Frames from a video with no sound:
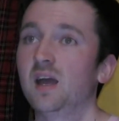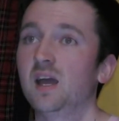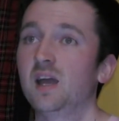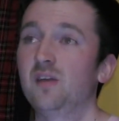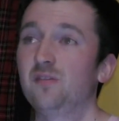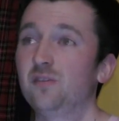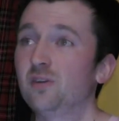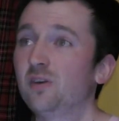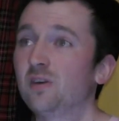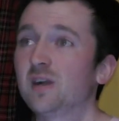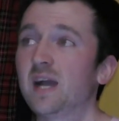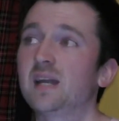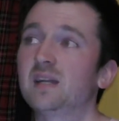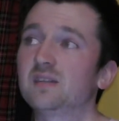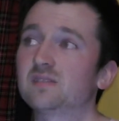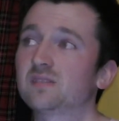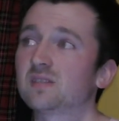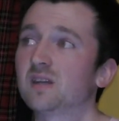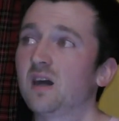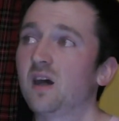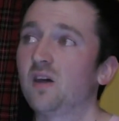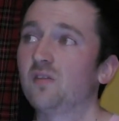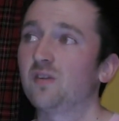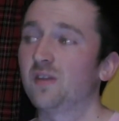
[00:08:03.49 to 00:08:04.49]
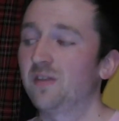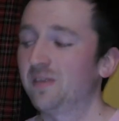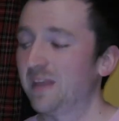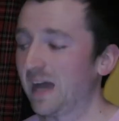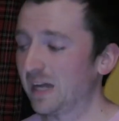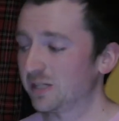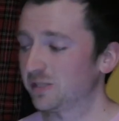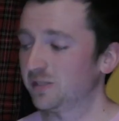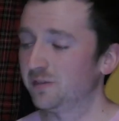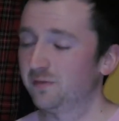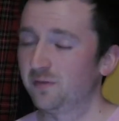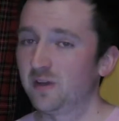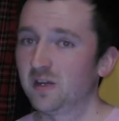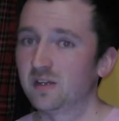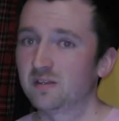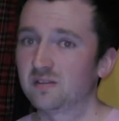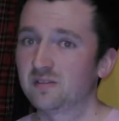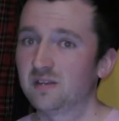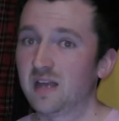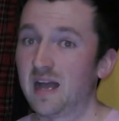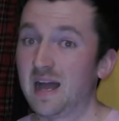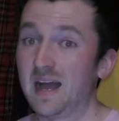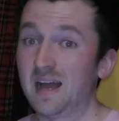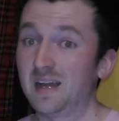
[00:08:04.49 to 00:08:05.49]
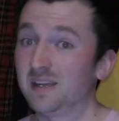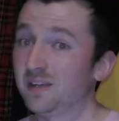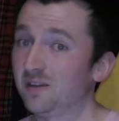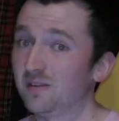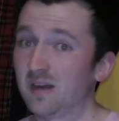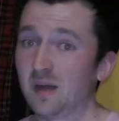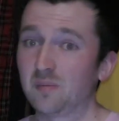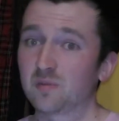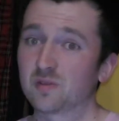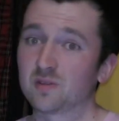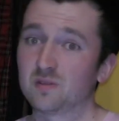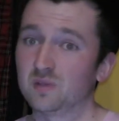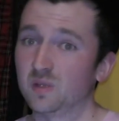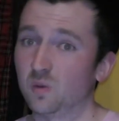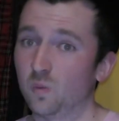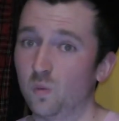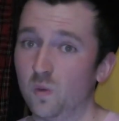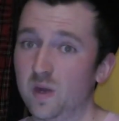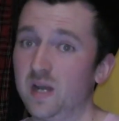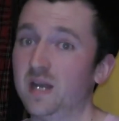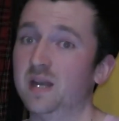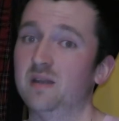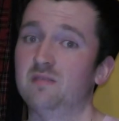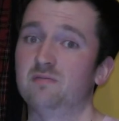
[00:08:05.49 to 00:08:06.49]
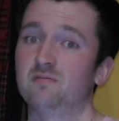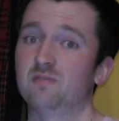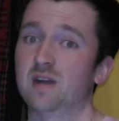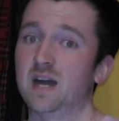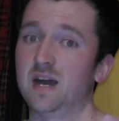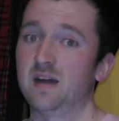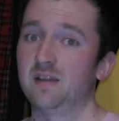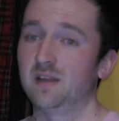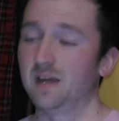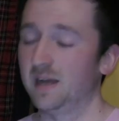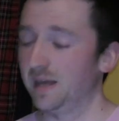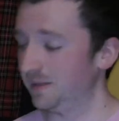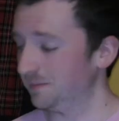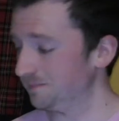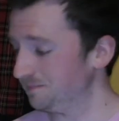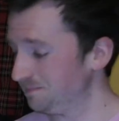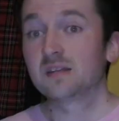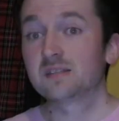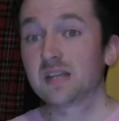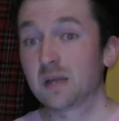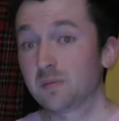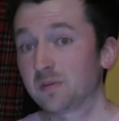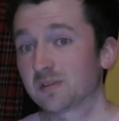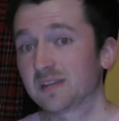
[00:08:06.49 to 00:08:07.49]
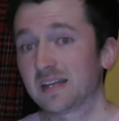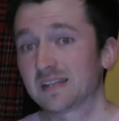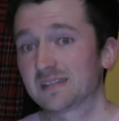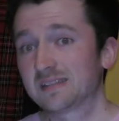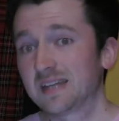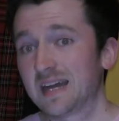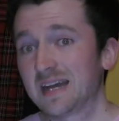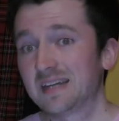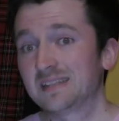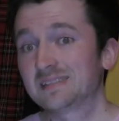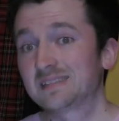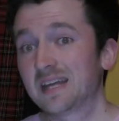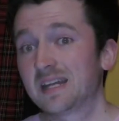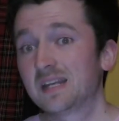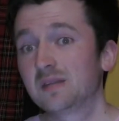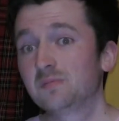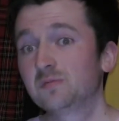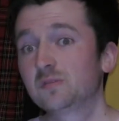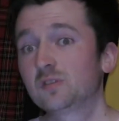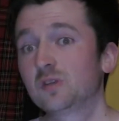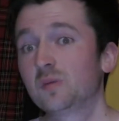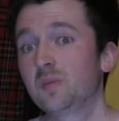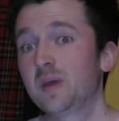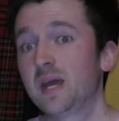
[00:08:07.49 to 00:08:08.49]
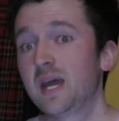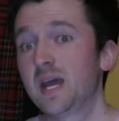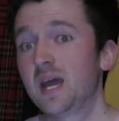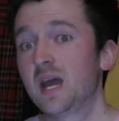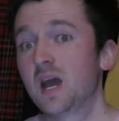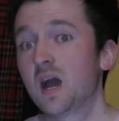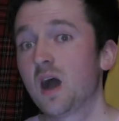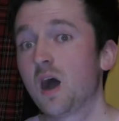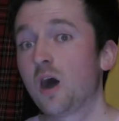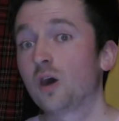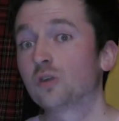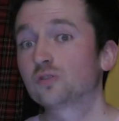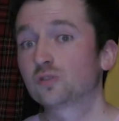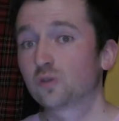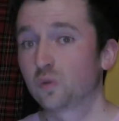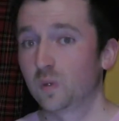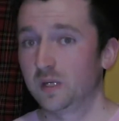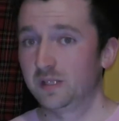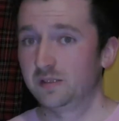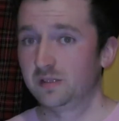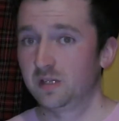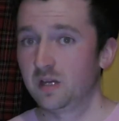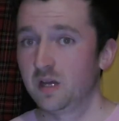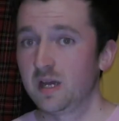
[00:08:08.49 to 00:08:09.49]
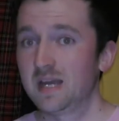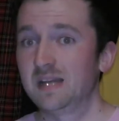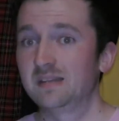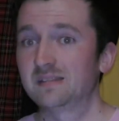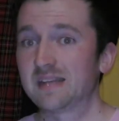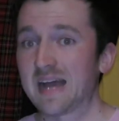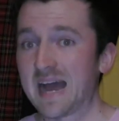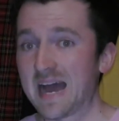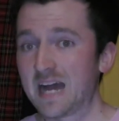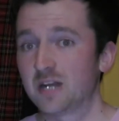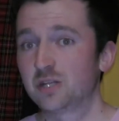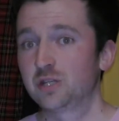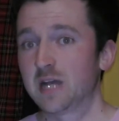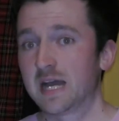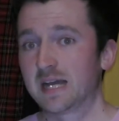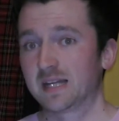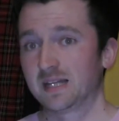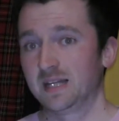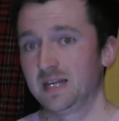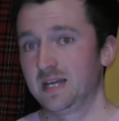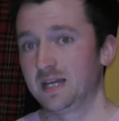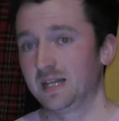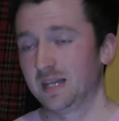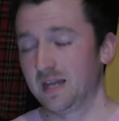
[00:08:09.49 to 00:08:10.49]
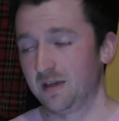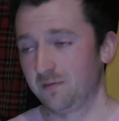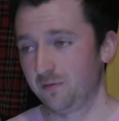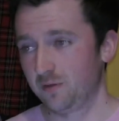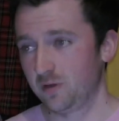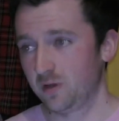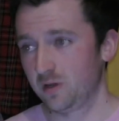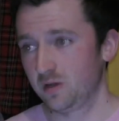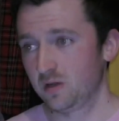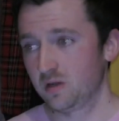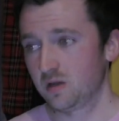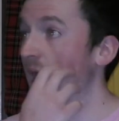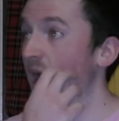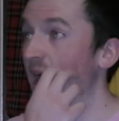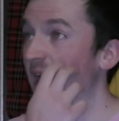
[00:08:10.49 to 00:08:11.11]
If you're getting into golf and that's your first set, you're absolutely winning right there. Same as last night, send them to me on Twitter. It's at Jack Lee 11.